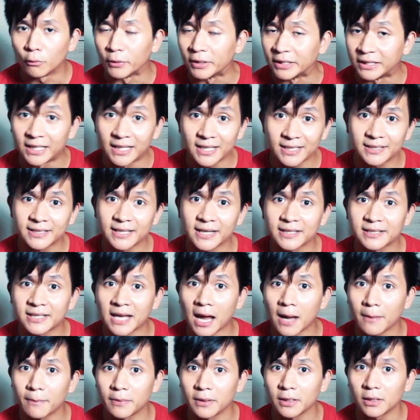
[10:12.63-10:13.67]
When these days
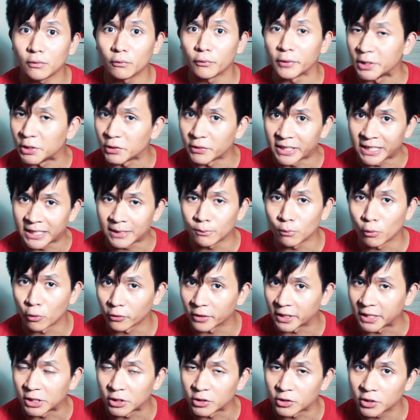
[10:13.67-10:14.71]
happen, when you eat
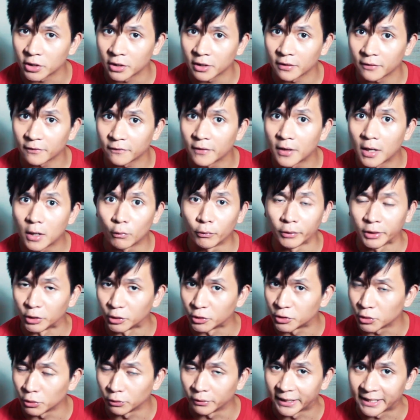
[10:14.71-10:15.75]
more than you should have, when you're
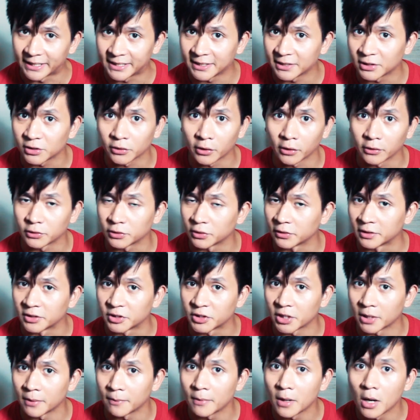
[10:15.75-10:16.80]
too lazy to go to the
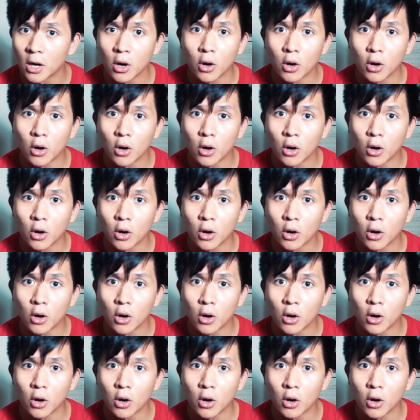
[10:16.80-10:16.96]
gym,